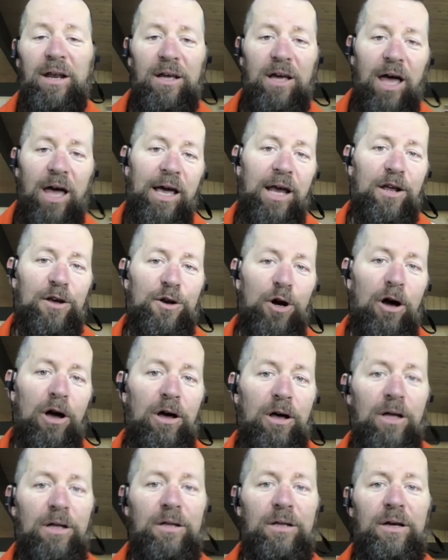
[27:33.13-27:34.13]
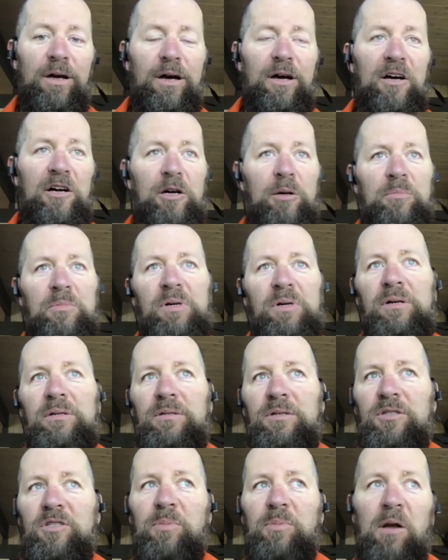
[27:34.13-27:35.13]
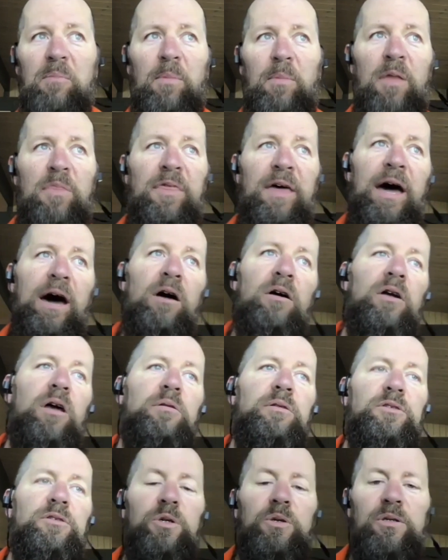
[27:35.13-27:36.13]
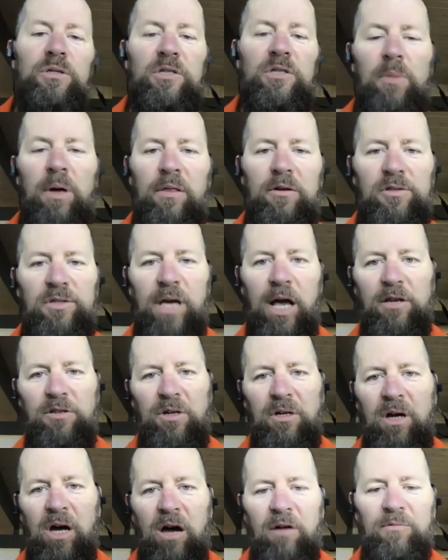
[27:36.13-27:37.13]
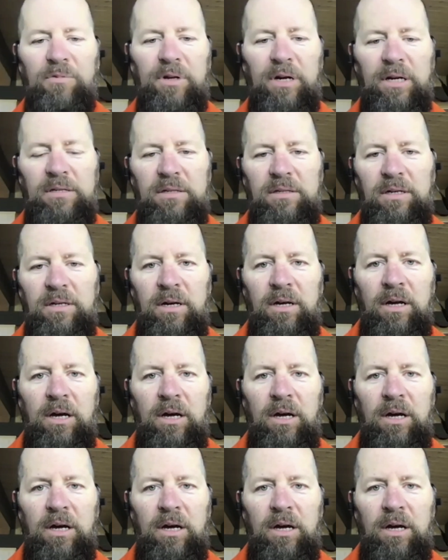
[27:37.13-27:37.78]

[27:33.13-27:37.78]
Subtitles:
I got a call just about a month out, and due to some other scheduling conflicts,